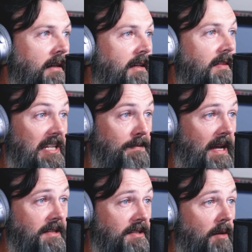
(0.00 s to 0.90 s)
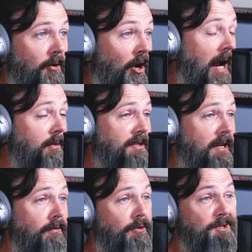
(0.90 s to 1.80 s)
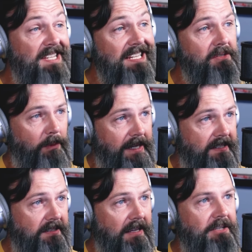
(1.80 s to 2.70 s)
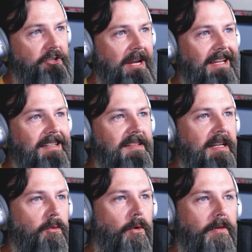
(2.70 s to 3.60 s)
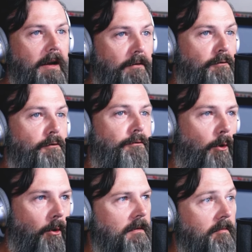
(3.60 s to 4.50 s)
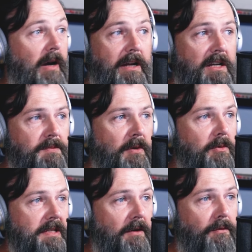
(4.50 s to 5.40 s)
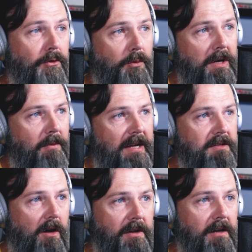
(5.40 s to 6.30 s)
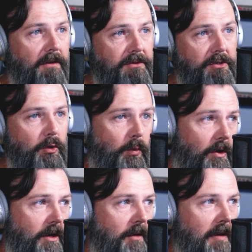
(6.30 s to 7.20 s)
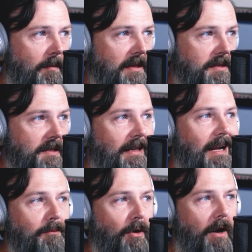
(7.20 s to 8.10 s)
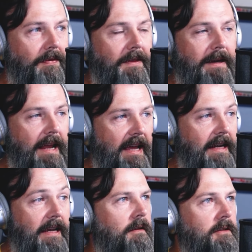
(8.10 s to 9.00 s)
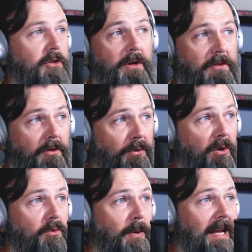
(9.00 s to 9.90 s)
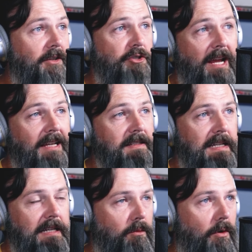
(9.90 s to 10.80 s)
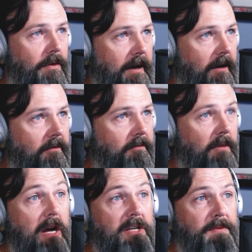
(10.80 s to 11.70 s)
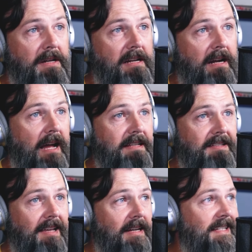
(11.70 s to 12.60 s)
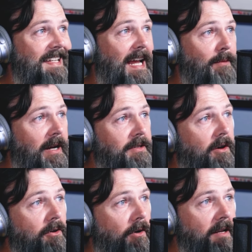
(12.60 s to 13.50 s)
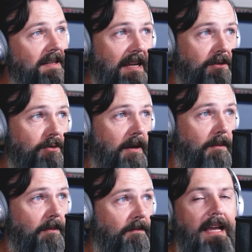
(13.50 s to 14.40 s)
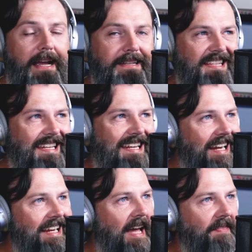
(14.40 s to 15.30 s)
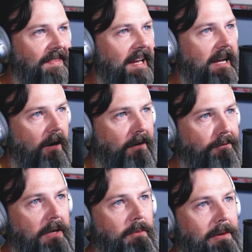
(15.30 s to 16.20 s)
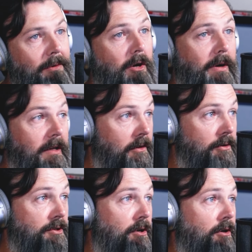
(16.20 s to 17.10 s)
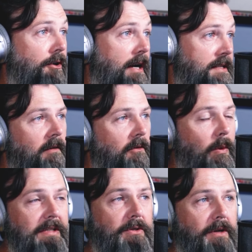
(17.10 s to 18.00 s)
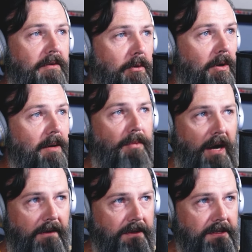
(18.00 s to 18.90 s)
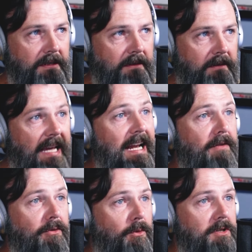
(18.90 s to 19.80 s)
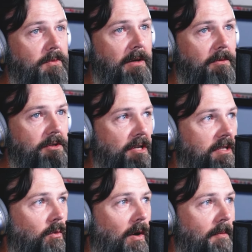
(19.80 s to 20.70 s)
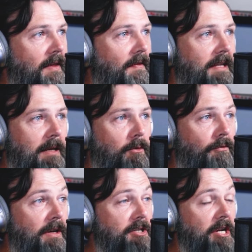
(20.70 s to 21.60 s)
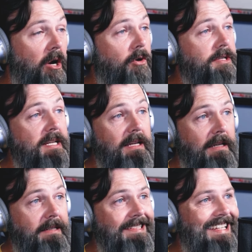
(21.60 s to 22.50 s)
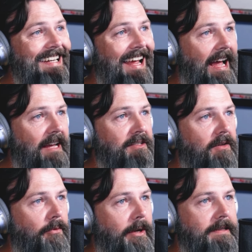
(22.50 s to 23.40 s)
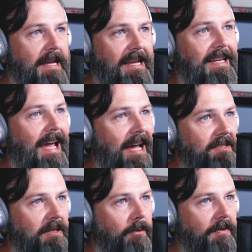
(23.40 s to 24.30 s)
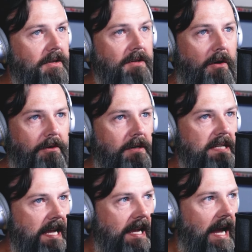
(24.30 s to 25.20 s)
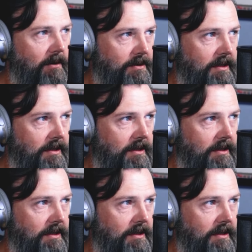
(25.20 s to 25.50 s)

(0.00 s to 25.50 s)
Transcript: This past summer, I was there for six weeks, and Jake and Tina were there for four. My husband was there for three weeks on and off due to work commitments, and I brought the nanny. During the third week, Jake and Tina were there. My husband and I decided to take my daughter on a day trip. As the nanny had the day off and we were going a little stir crazy, we told everyone at breakfast, and afterwards, when it was just the women at the table finishing our tea, Tina asked if we could take Cassie with us on our day out.